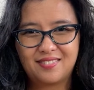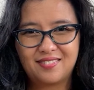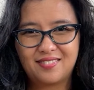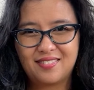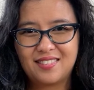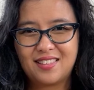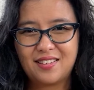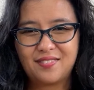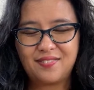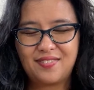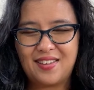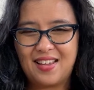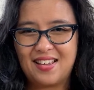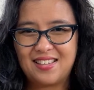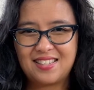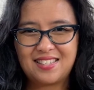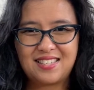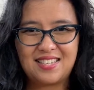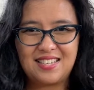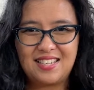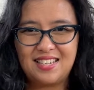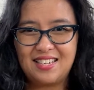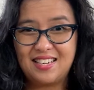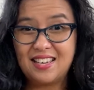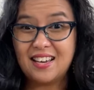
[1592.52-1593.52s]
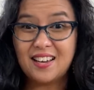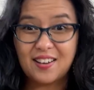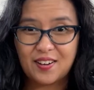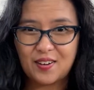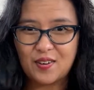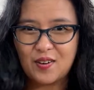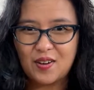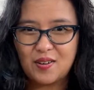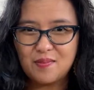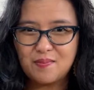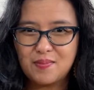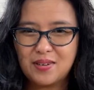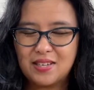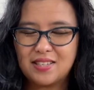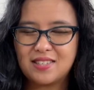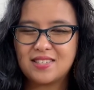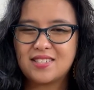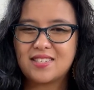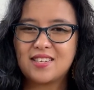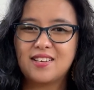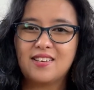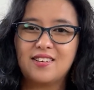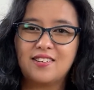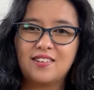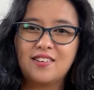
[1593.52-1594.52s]
the fancy equipment.
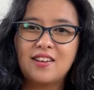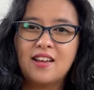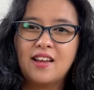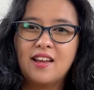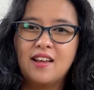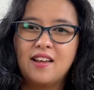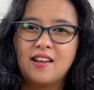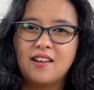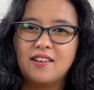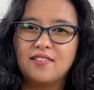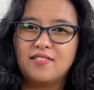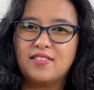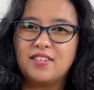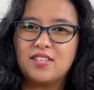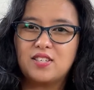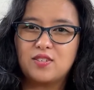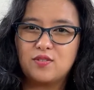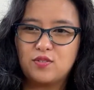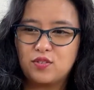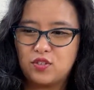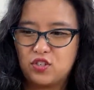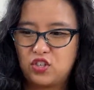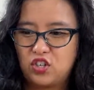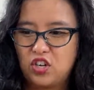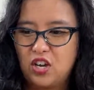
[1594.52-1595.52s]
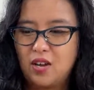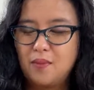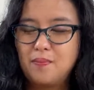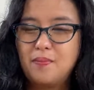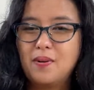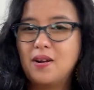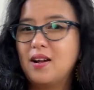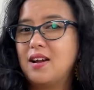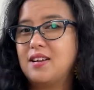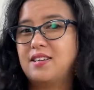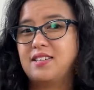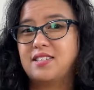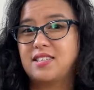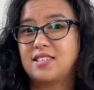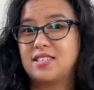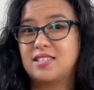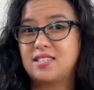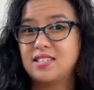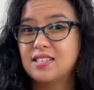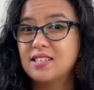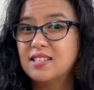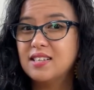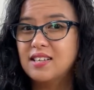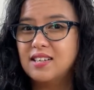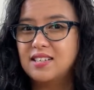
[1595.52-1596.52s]
So this was cheaper and it's
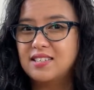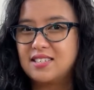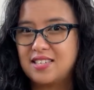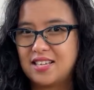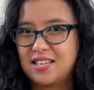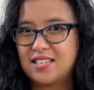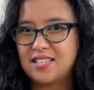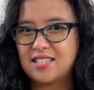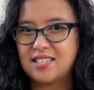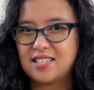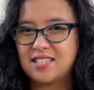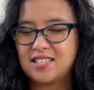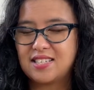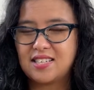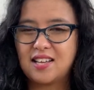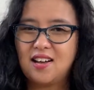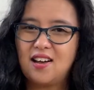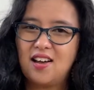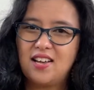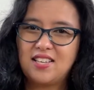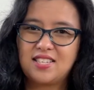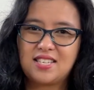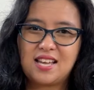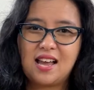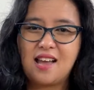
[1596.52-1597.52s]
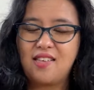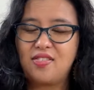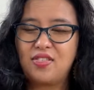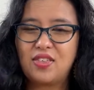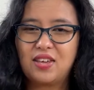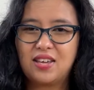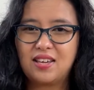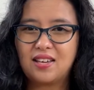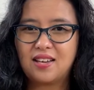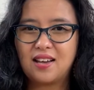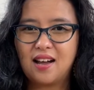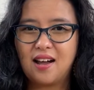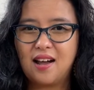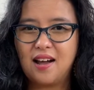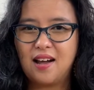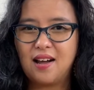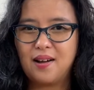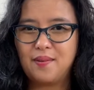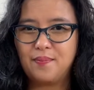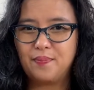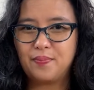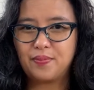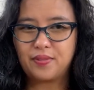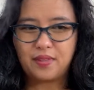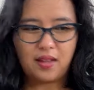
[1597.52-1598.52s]
still a decent size. I think
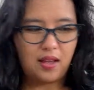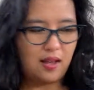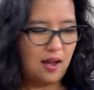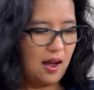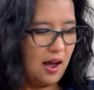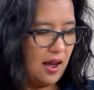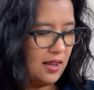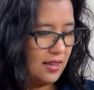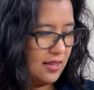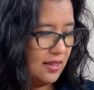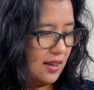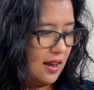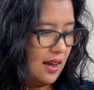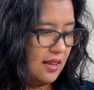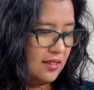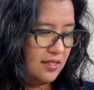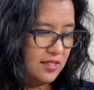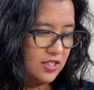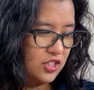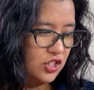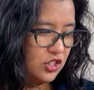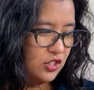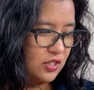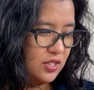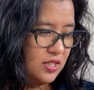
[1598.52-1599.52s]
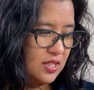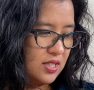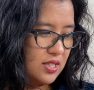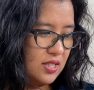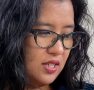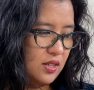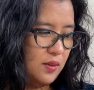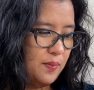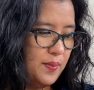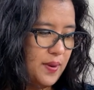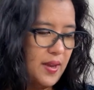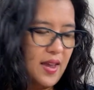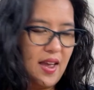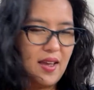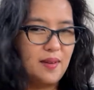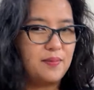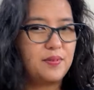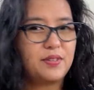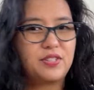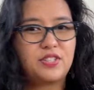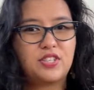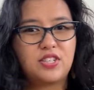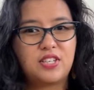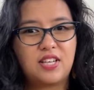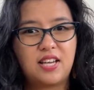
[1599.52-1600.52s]
I should still be
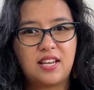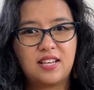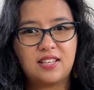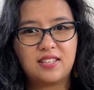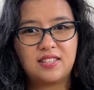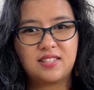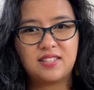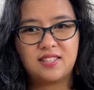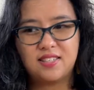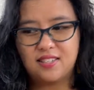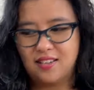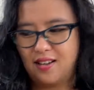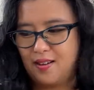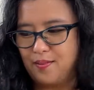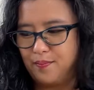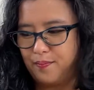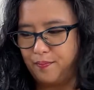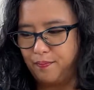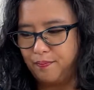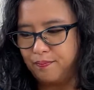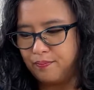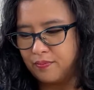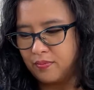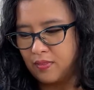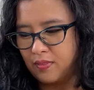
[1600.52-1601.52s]
able to get some